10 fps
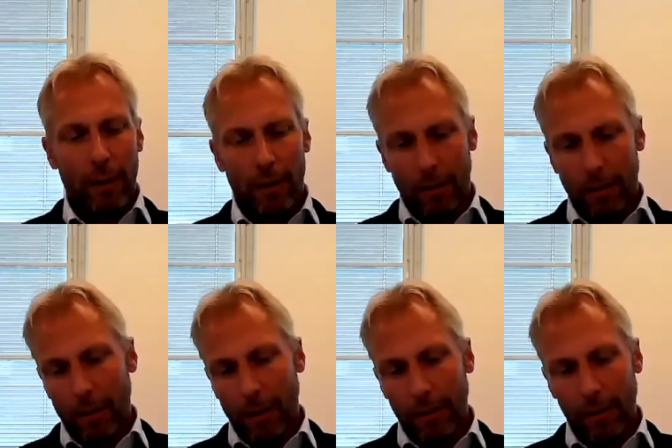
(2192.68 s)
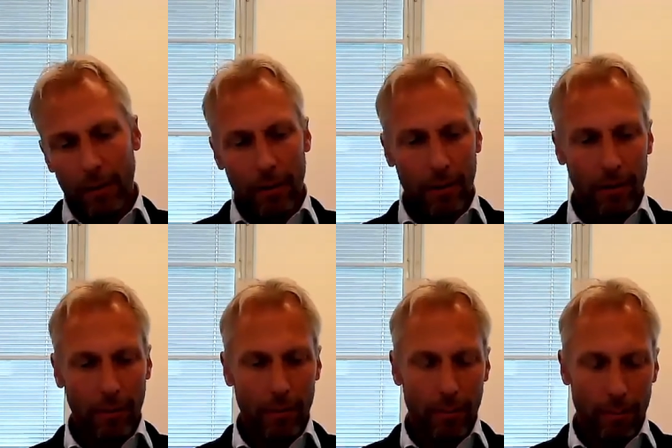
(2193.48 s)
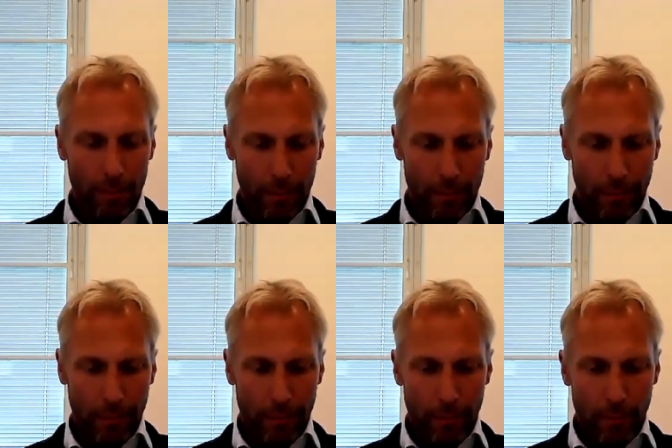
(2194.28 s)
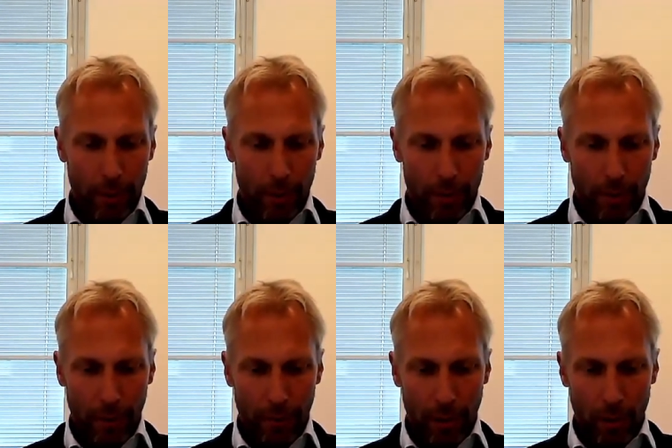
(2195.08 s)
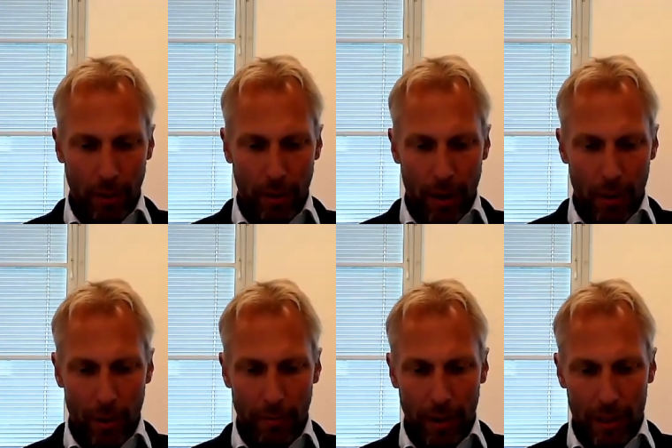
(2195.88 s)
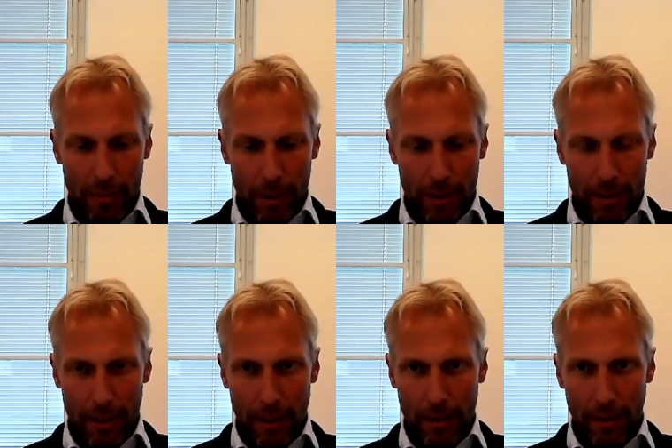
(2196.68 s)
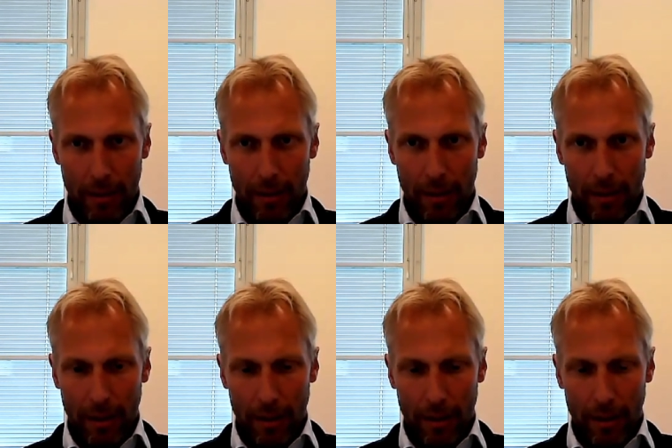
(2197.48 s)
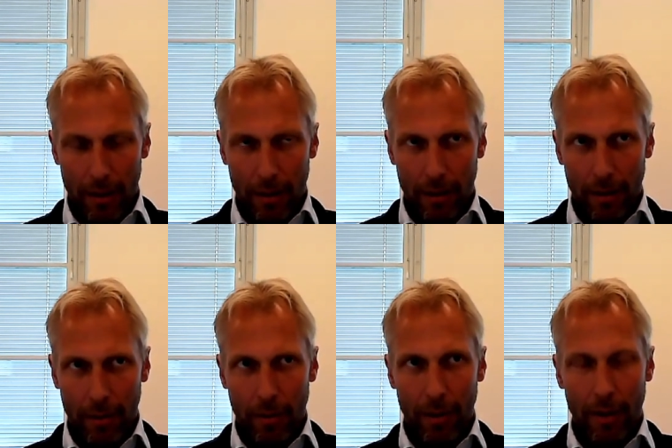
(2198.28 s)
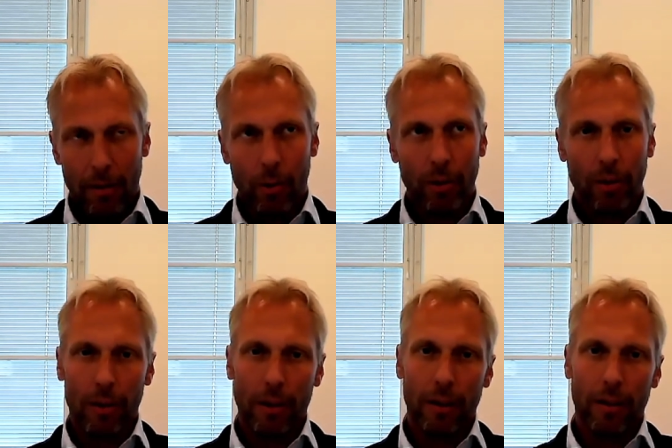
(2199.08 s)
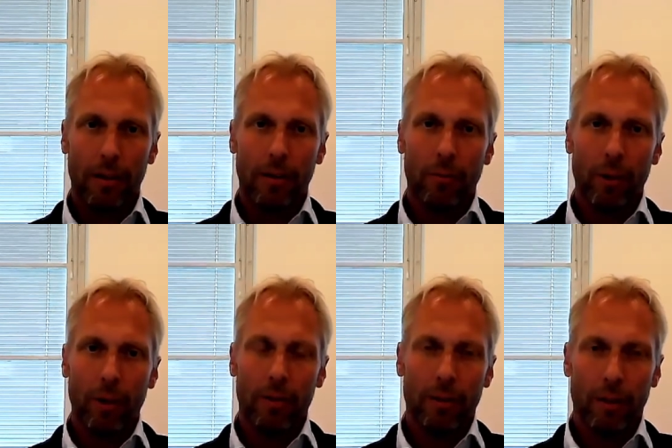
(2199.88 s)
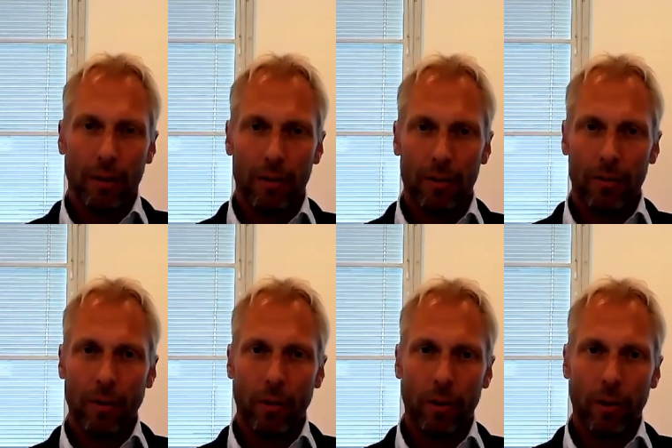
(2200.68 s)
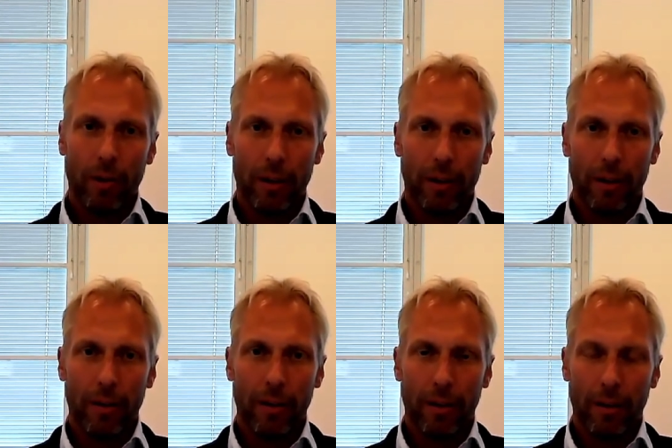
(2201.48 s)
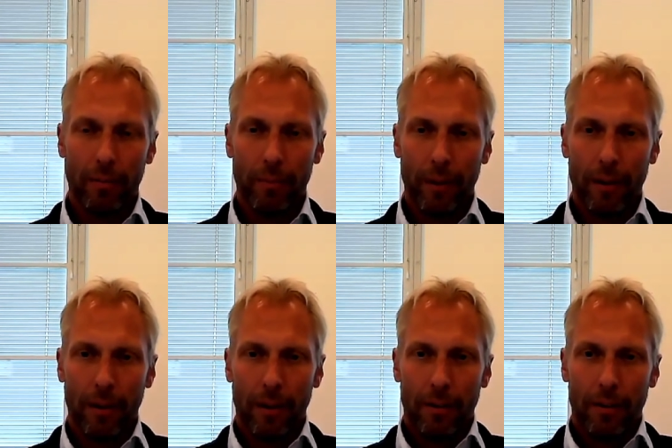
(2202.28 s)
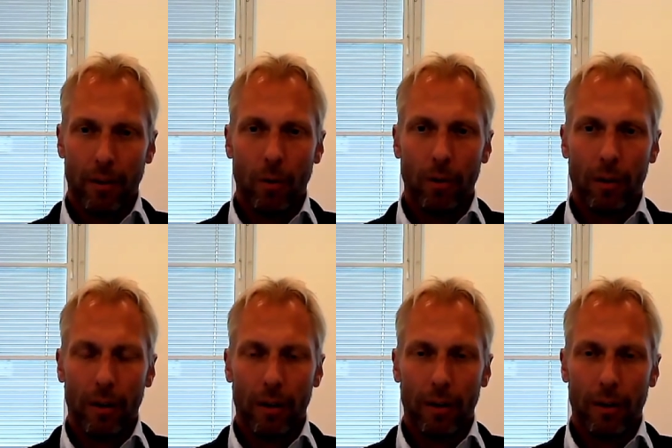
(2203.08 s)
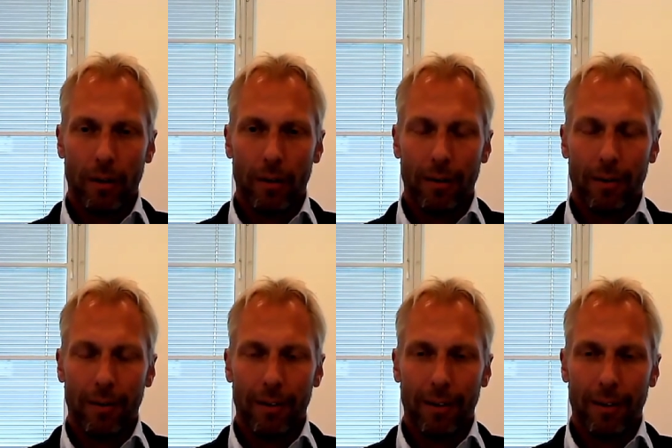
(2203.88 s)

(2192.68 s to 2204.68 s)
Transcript: but uh, I think uh, what if I look at our investments lately, uh, you know, the online retailers, the online uh, the online uh,